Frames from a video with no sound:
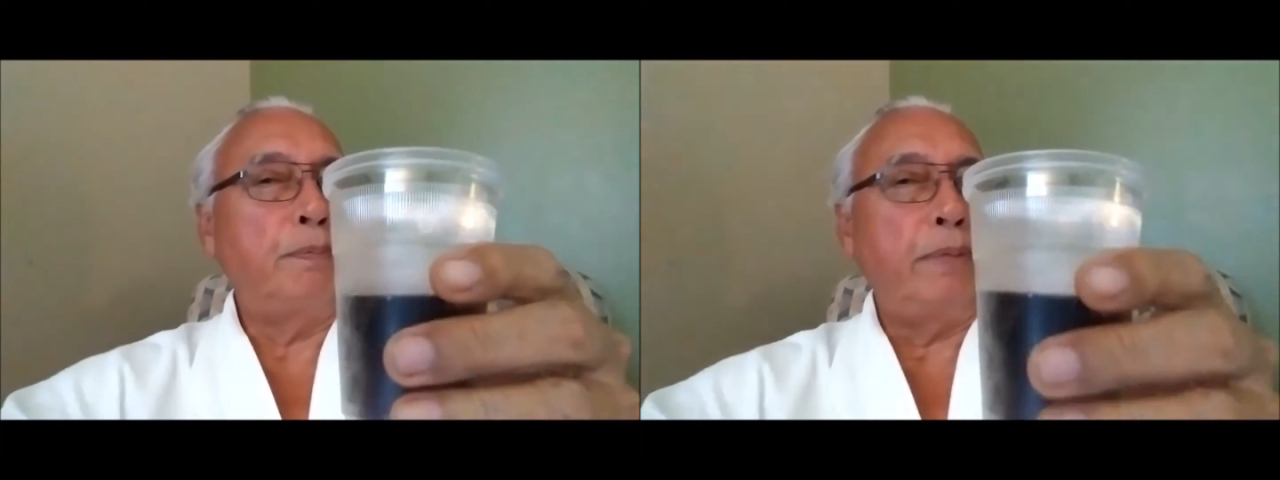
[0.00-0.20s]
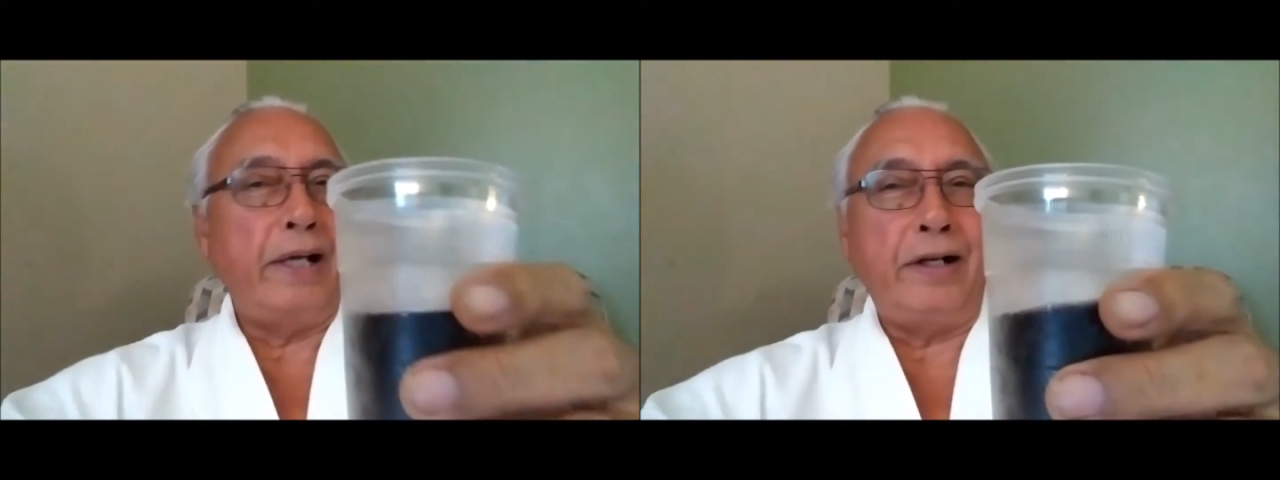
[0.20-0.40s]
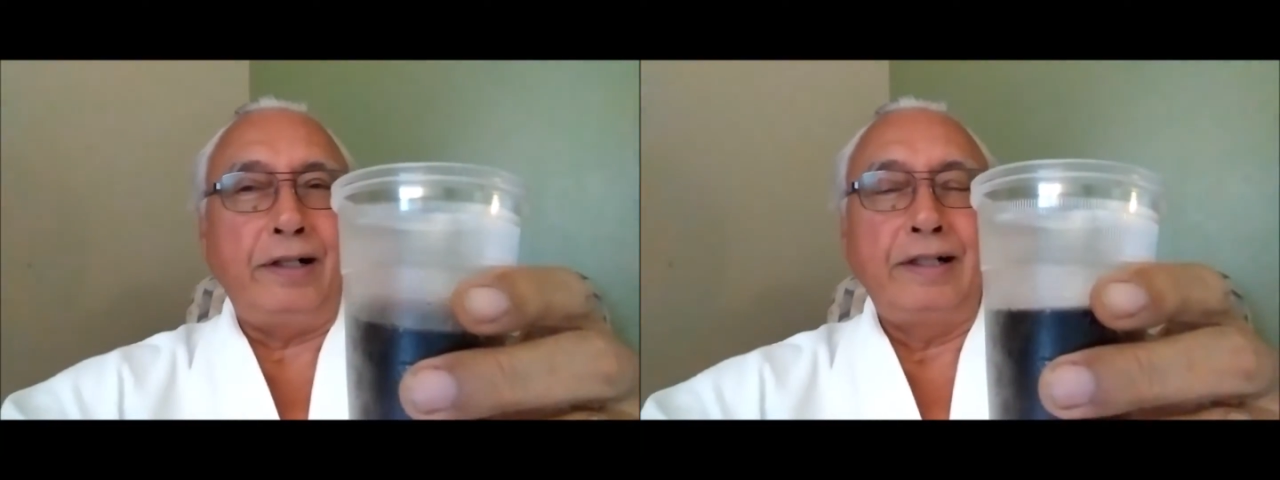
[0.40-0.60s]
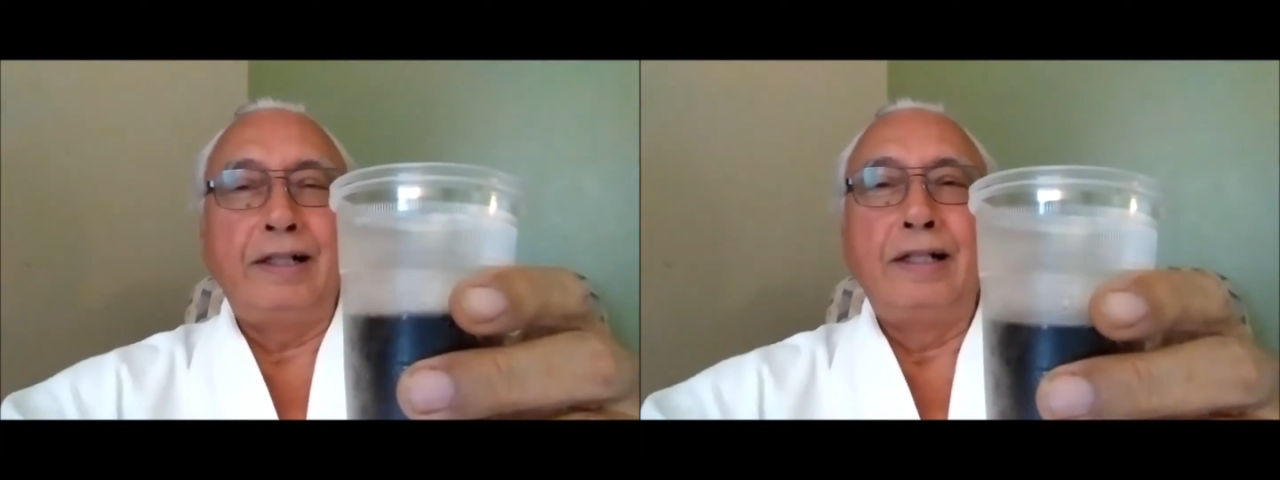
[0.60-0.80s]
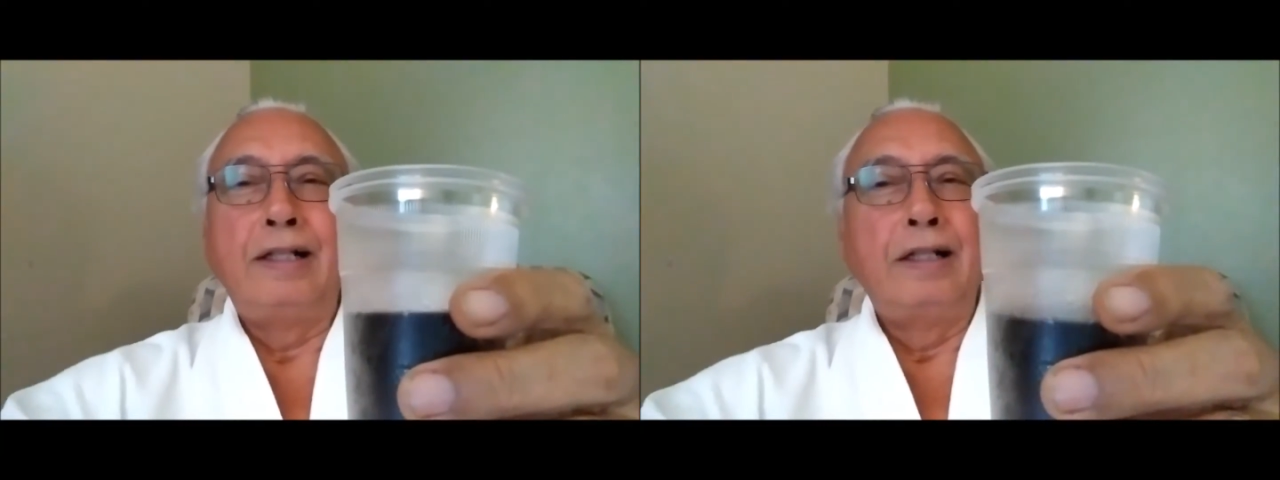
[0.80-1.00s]
better?
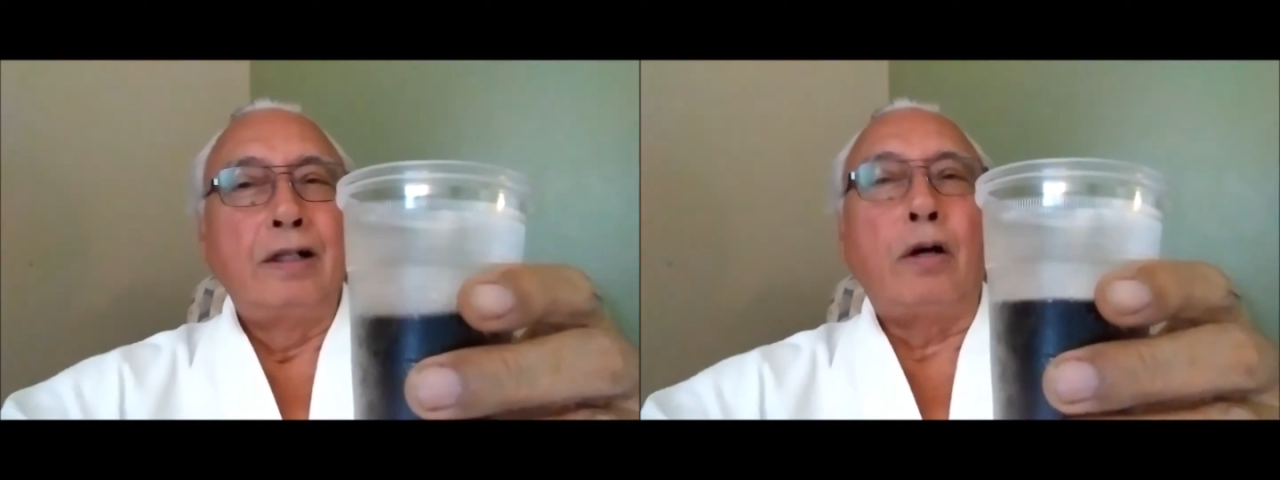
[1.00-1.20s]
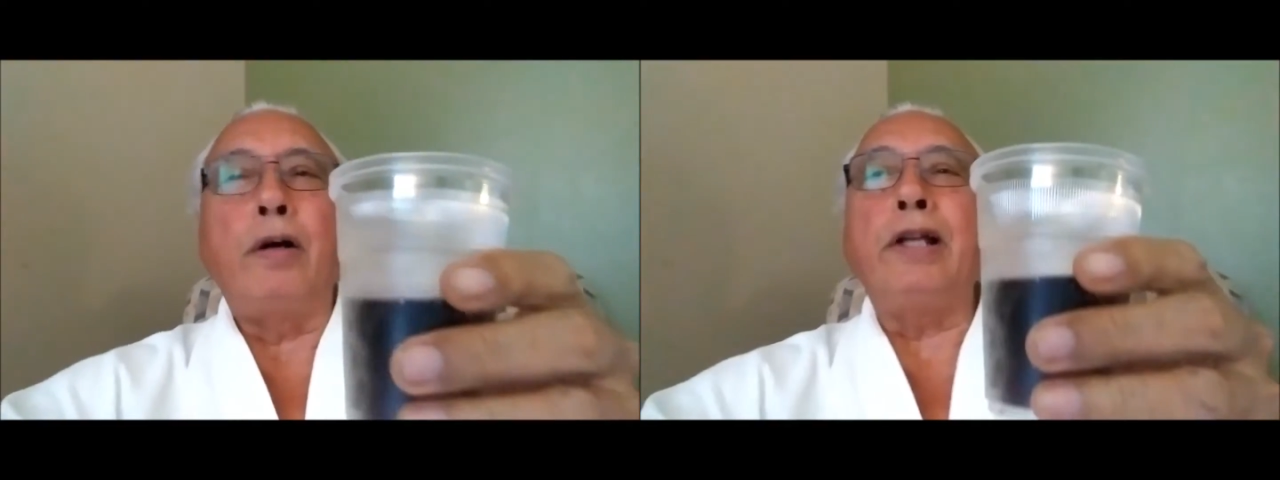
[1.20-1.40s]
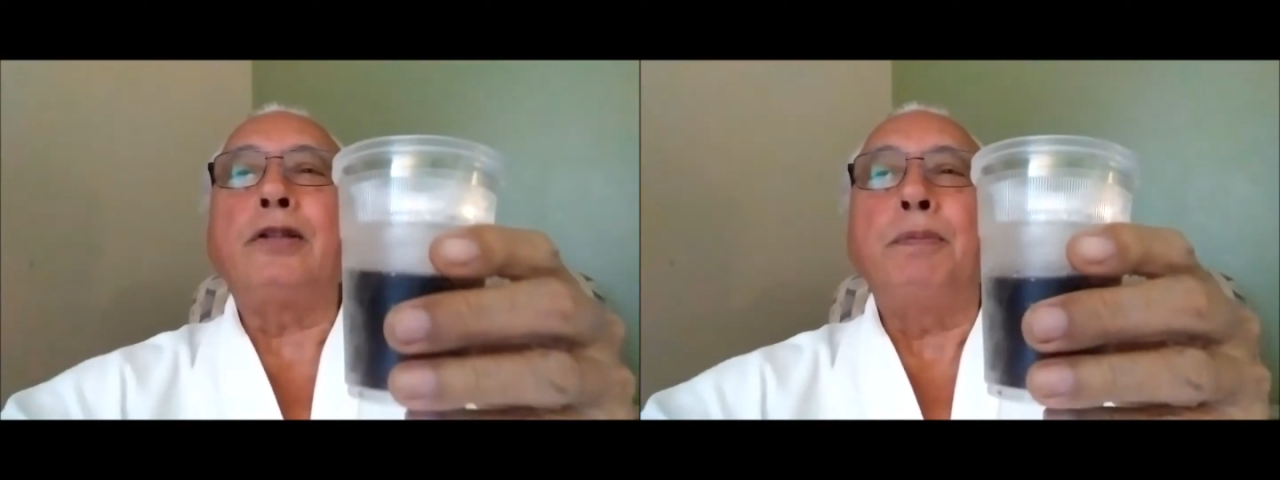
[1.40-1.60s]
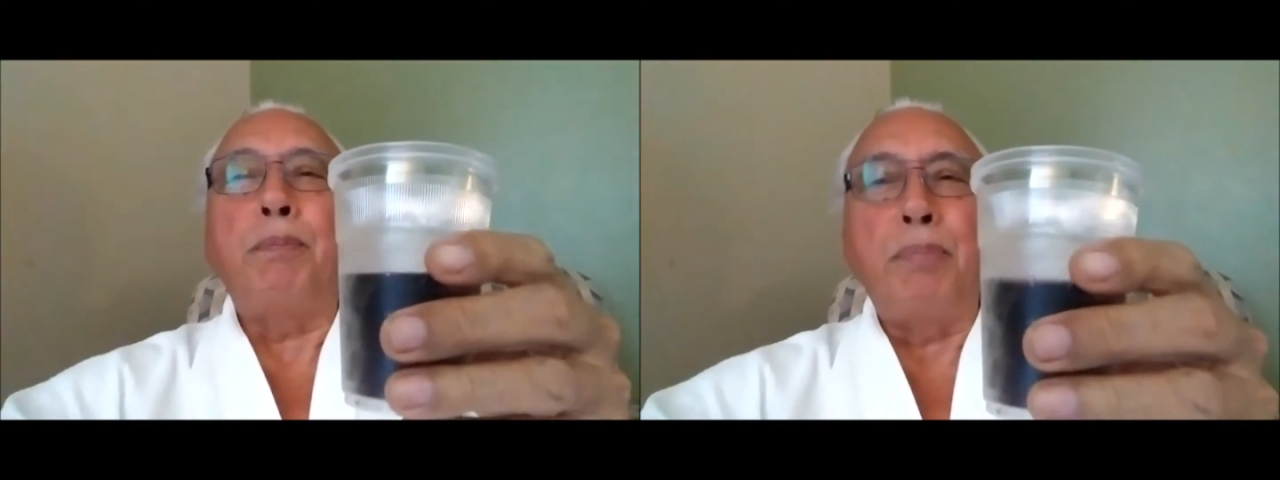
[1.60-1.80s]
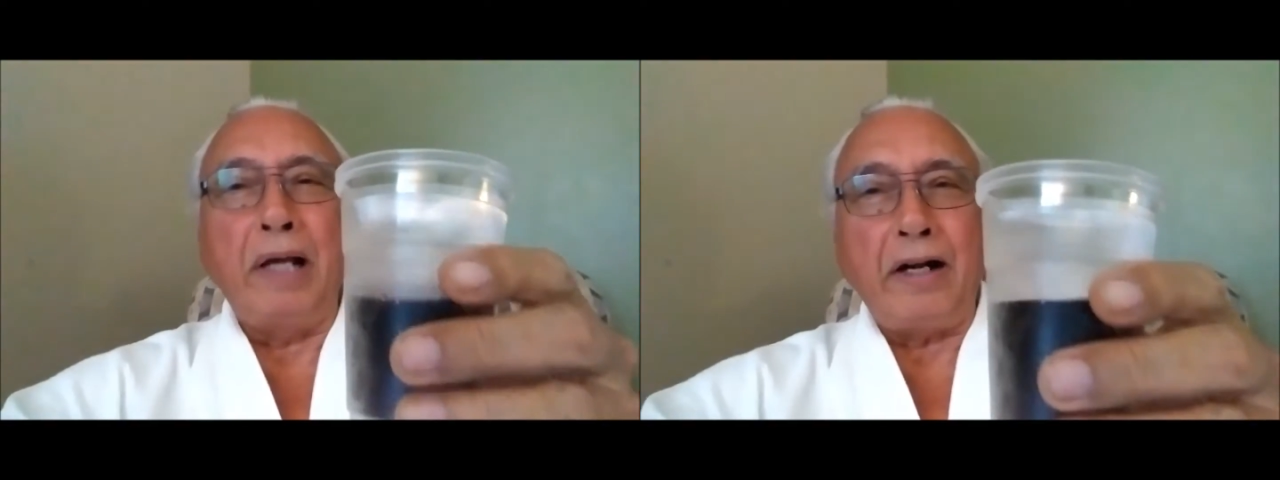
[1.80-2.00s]
Well, it's
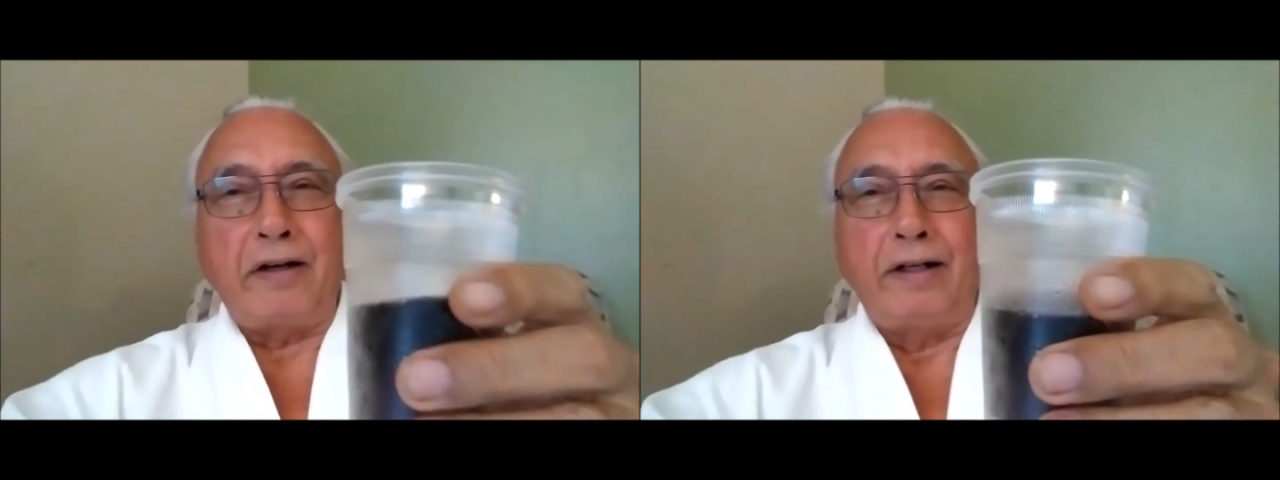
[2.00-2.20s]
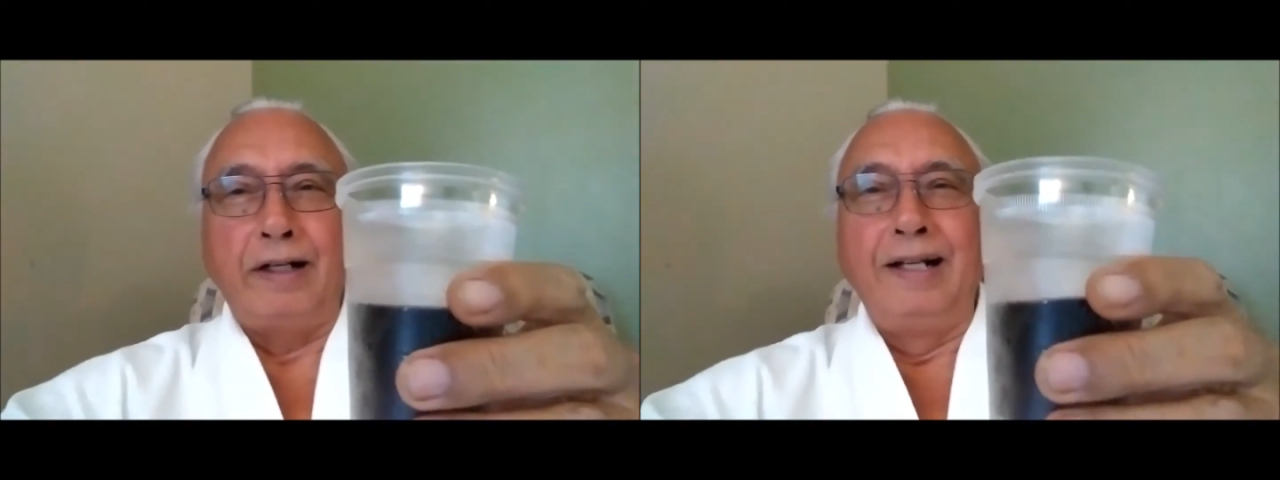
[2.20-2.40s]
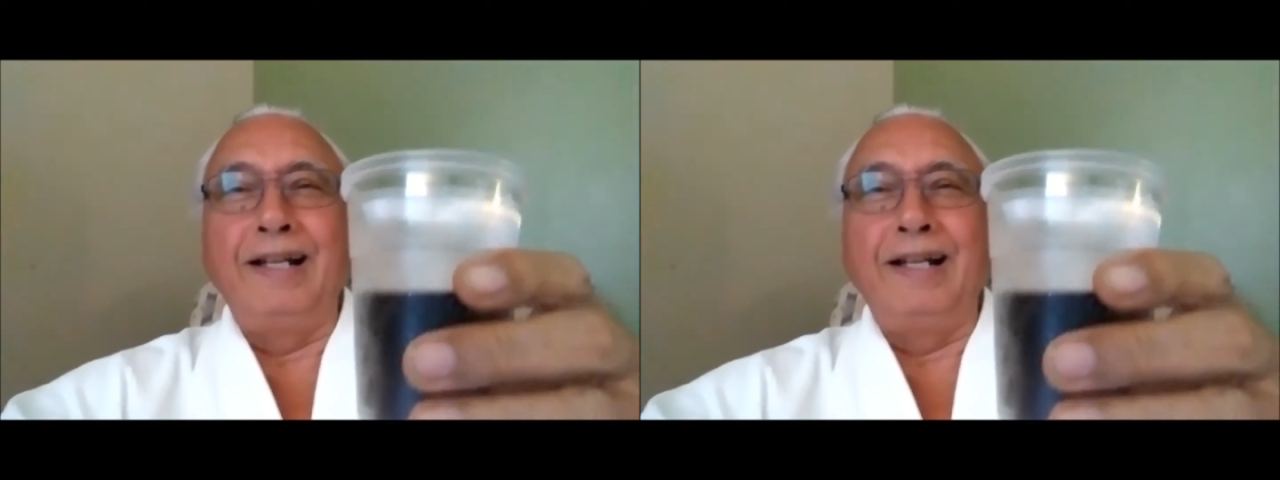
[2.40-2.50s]
better,